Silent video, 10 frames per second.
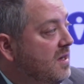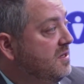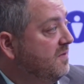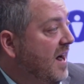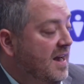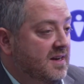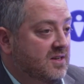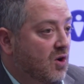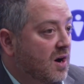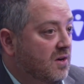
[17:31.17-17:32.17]
divide and
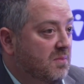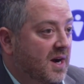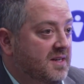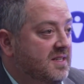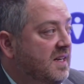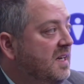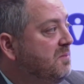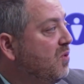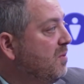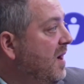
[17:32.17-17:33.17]
conquer by
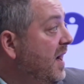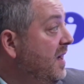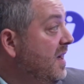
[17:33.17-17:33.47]
team or by